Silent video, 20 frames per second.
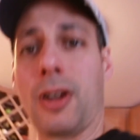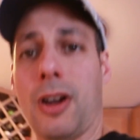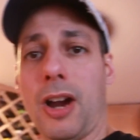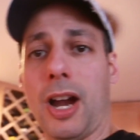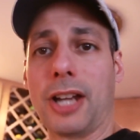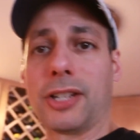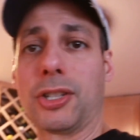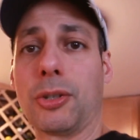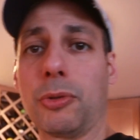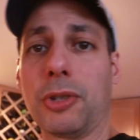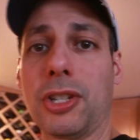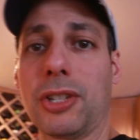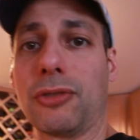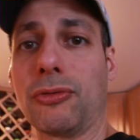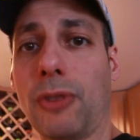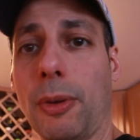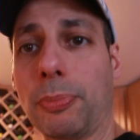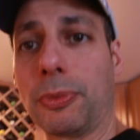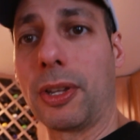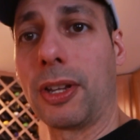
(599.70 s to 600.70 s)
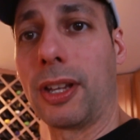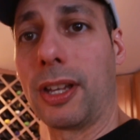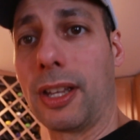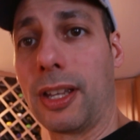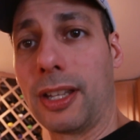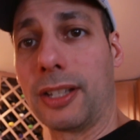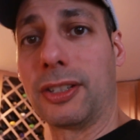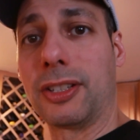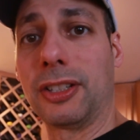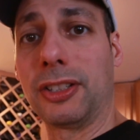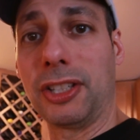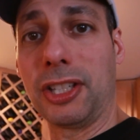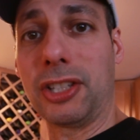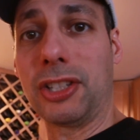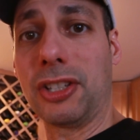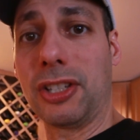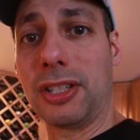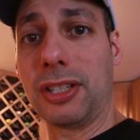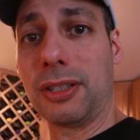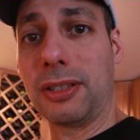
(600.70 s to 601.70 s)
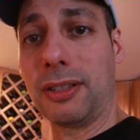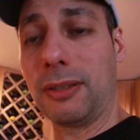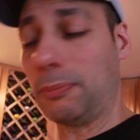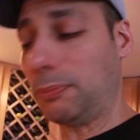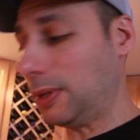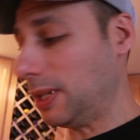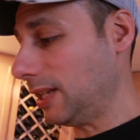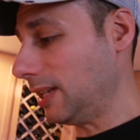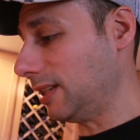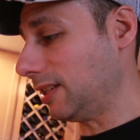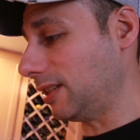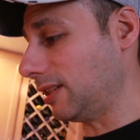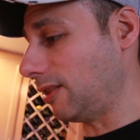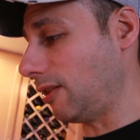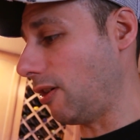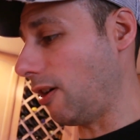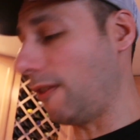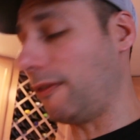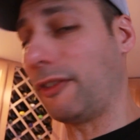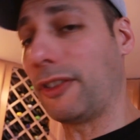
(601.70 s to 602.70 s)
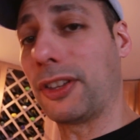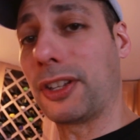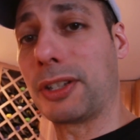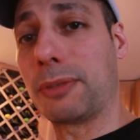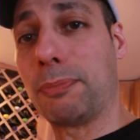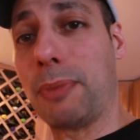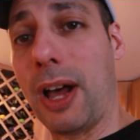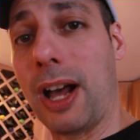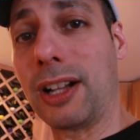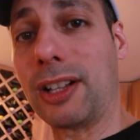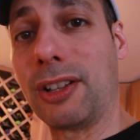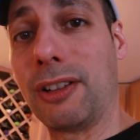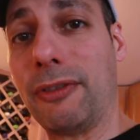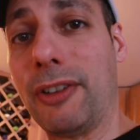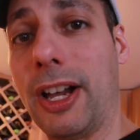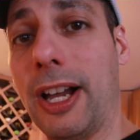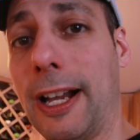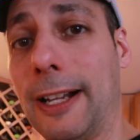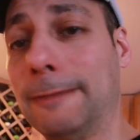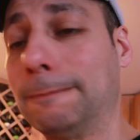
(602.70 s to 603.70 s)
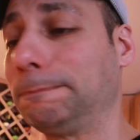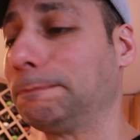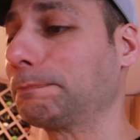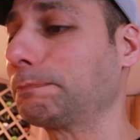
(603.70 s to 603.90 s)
Alright, so we just ripped a delicious piece off of this baklava